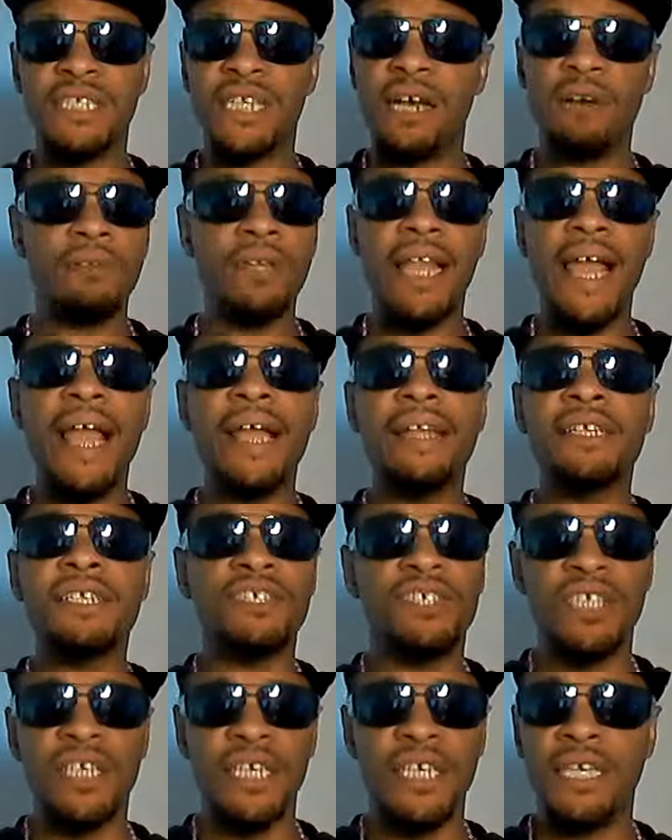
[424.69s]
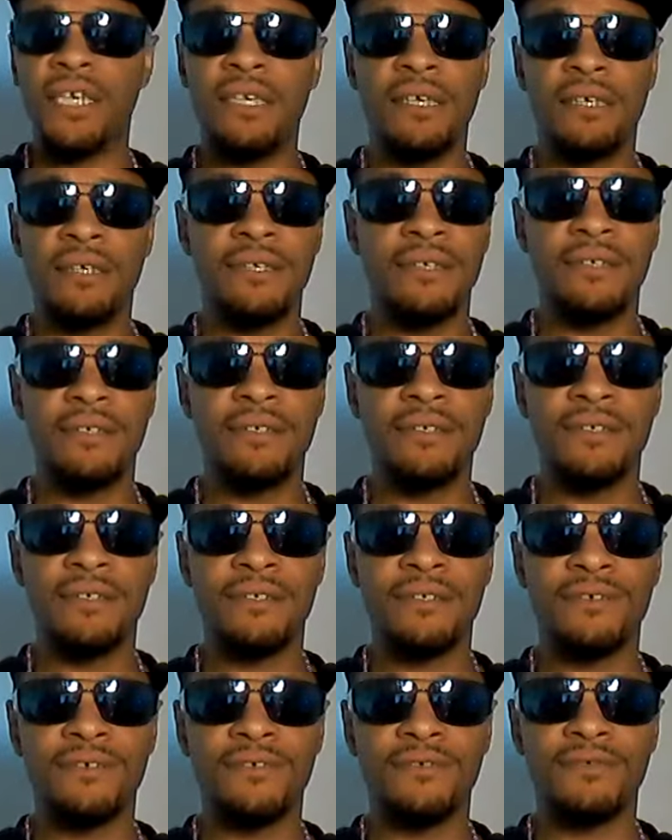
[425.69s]
outlandishly,
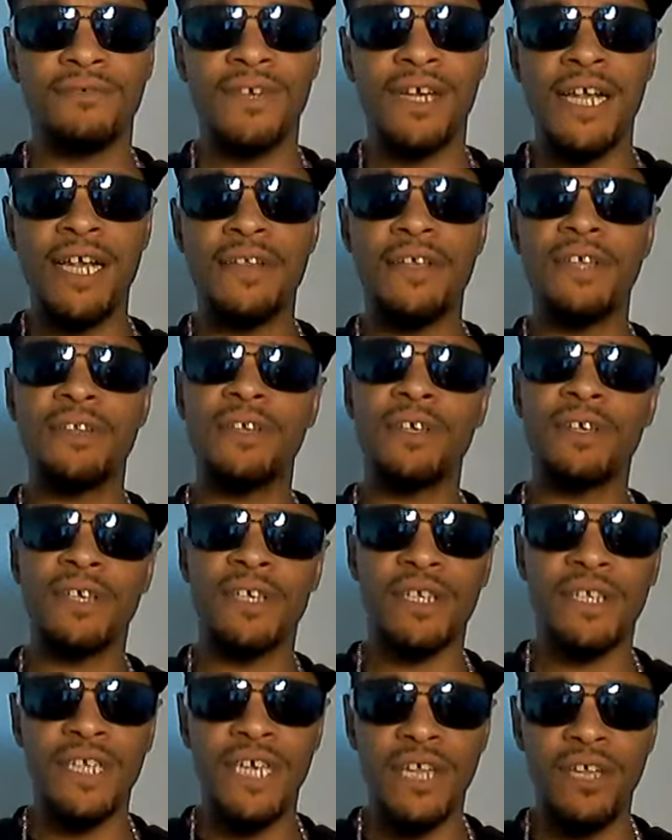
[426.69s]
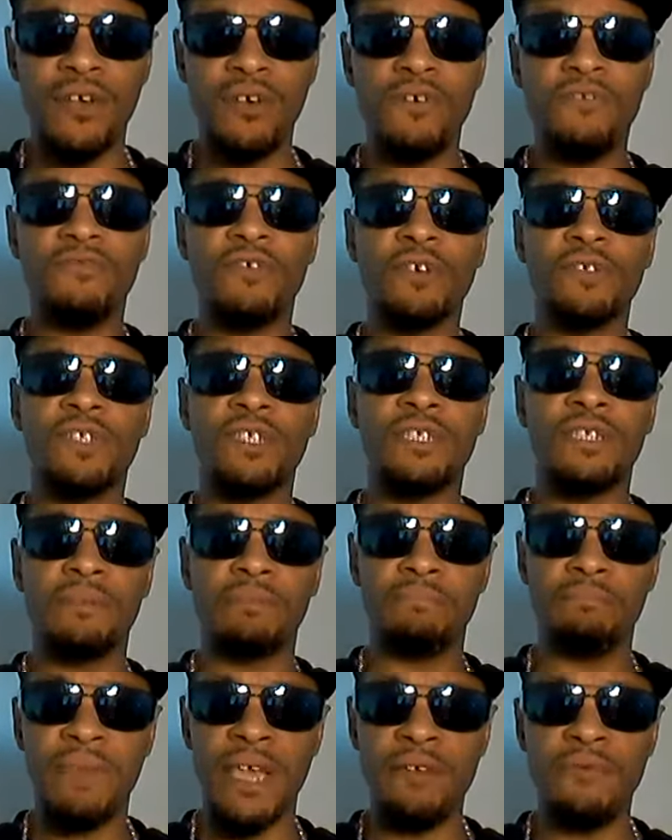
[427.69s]
right, in the Canelo versus
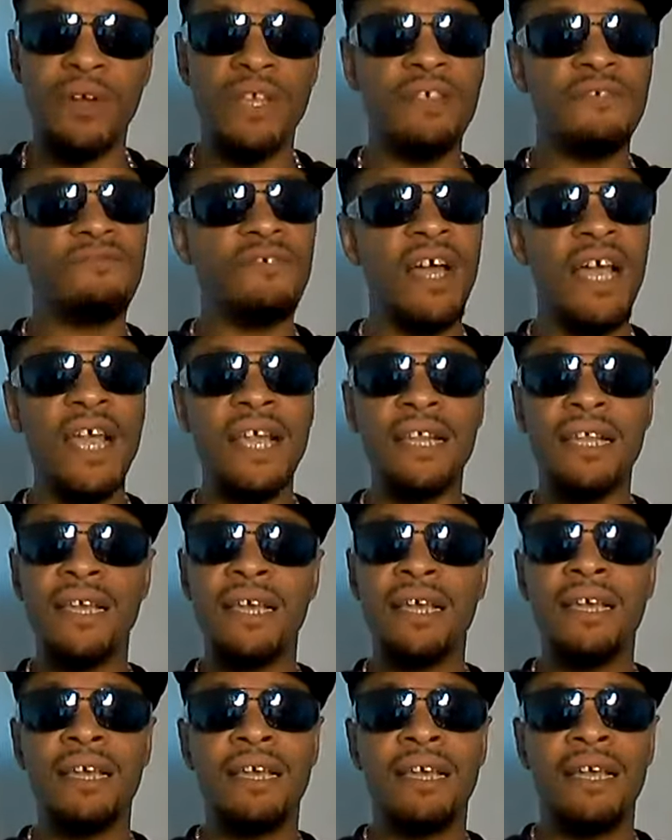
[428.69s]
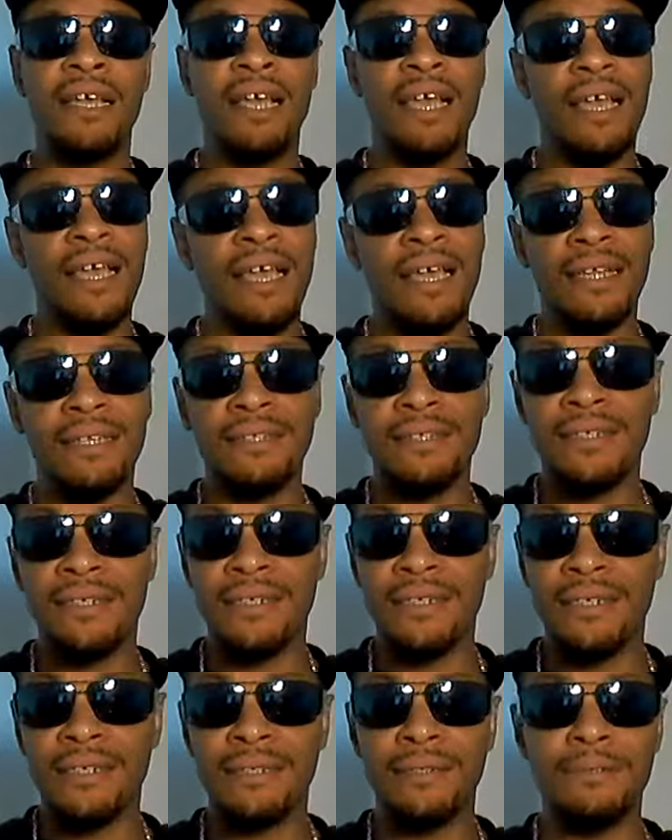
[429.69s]
Mayweather fight. And
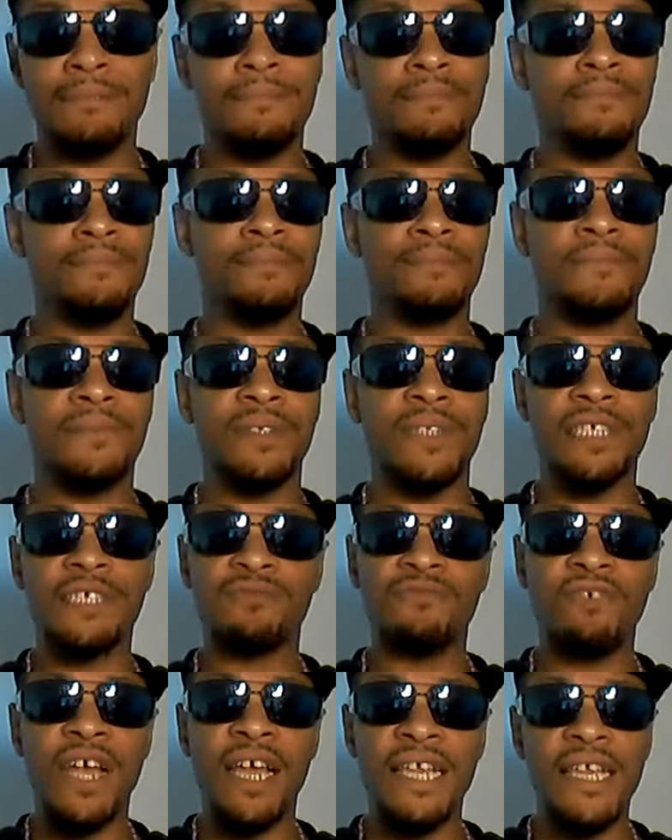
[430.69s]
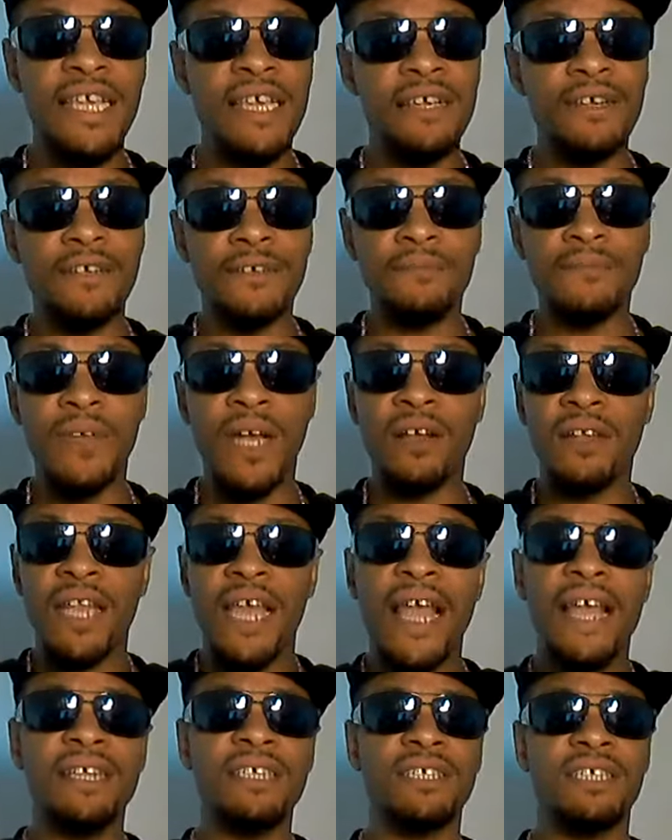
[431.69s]
this fight here,
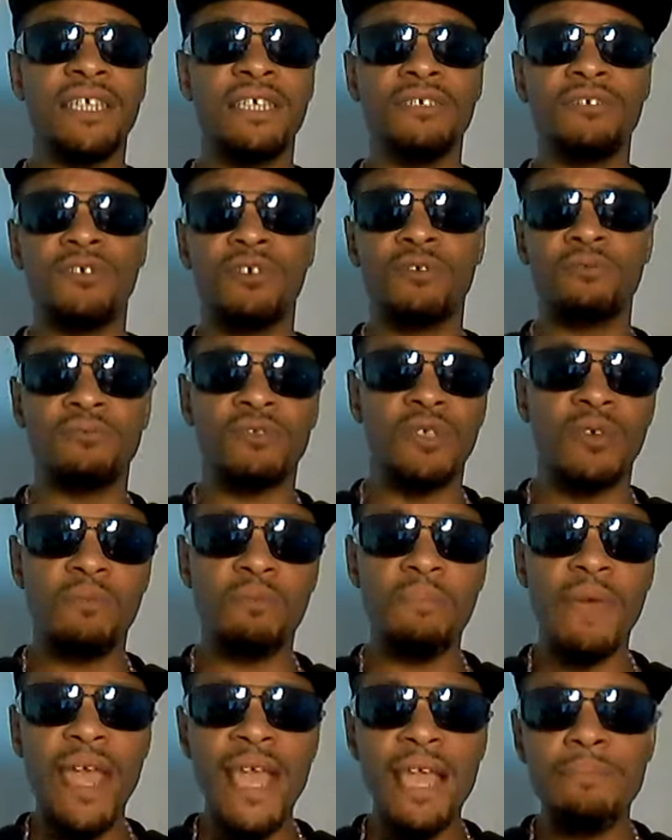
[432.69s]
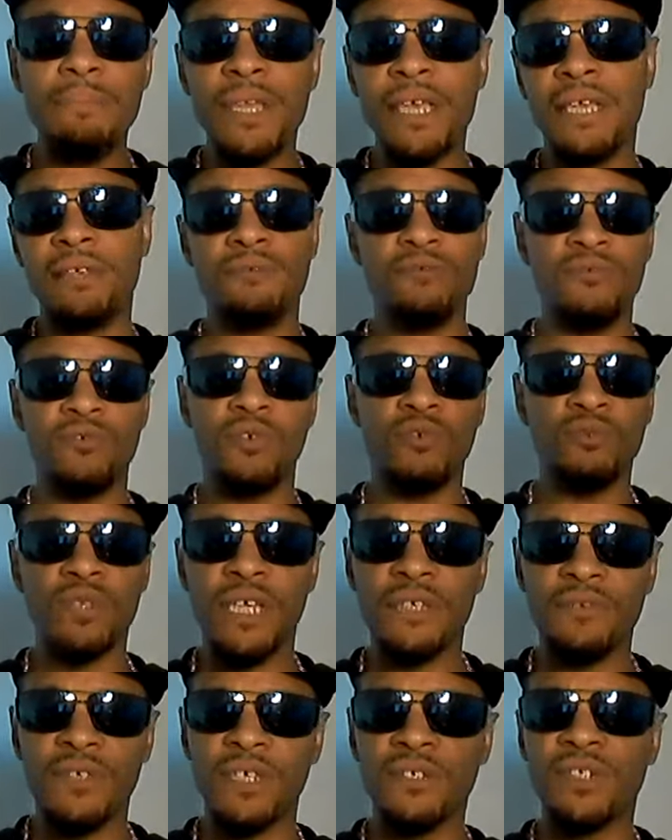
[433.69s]
outlandishly, you know. So maybe, you know,
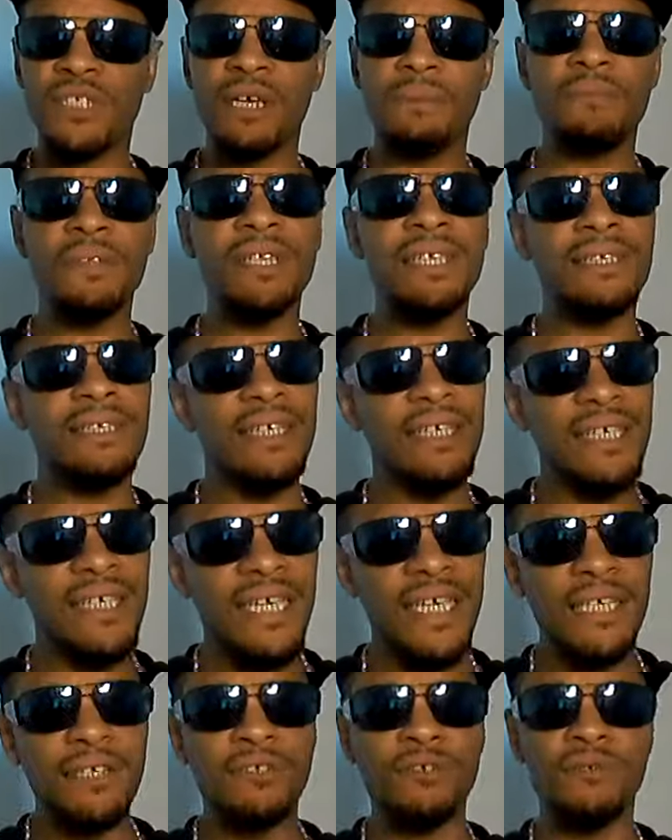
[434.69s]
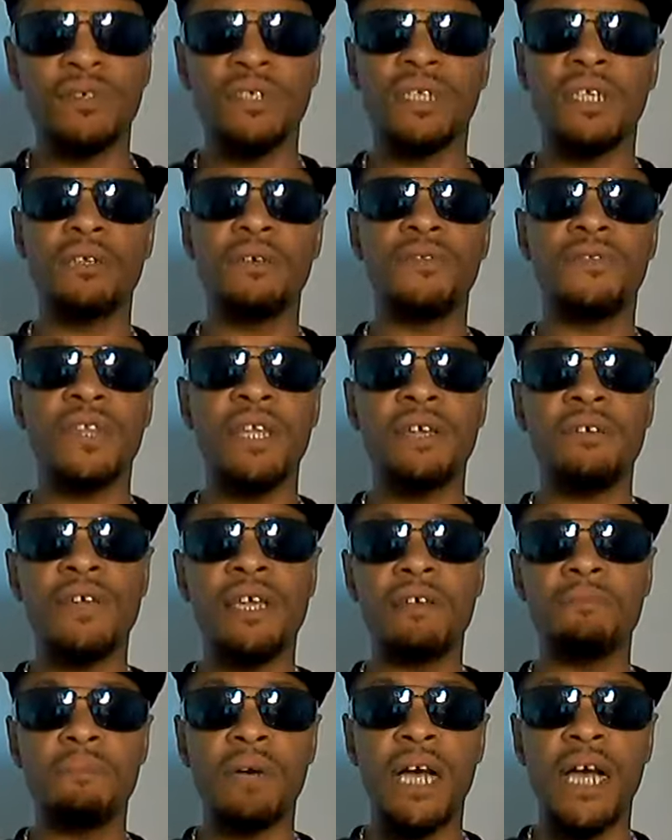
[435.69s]
that there's something to look into. It's a little theory
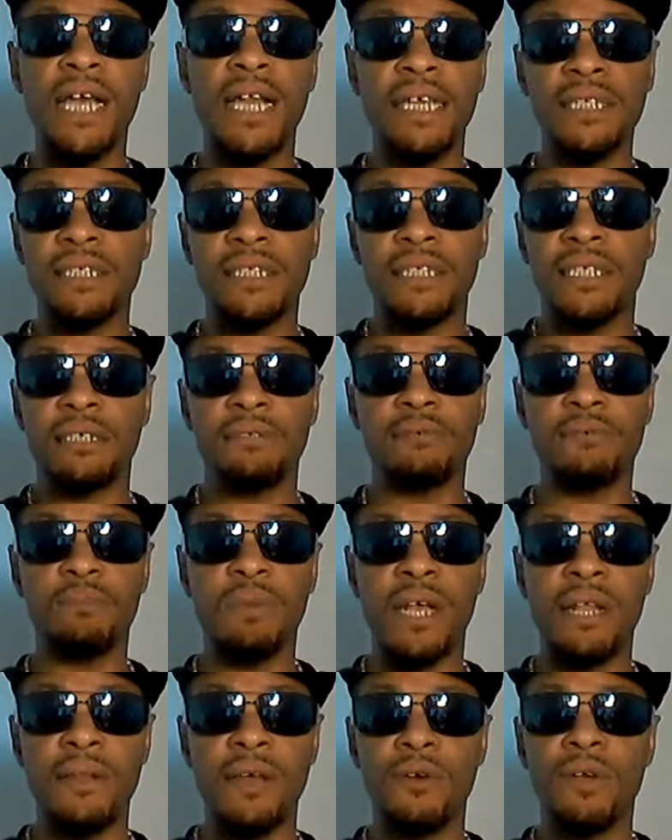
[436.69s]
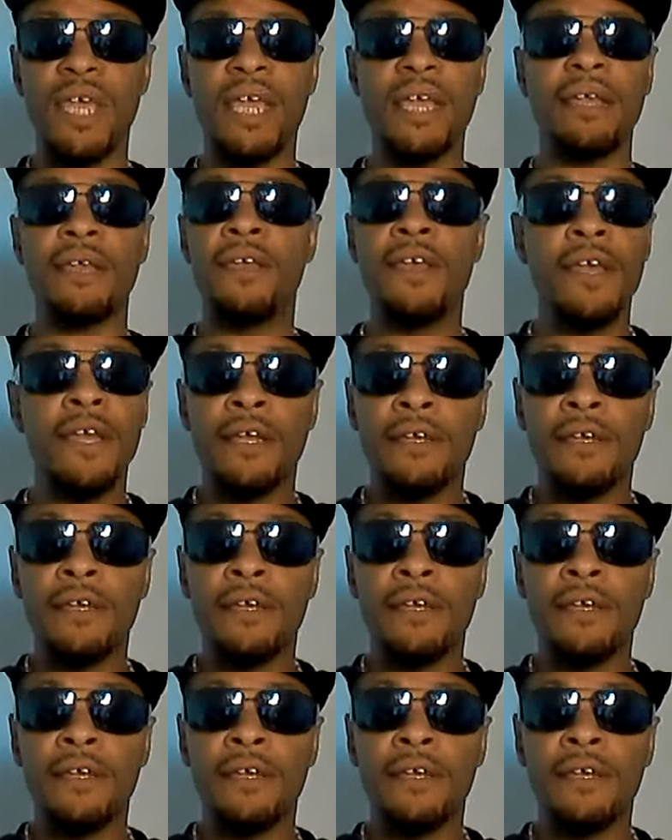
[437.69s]
of mine. I just think it's probably, okay,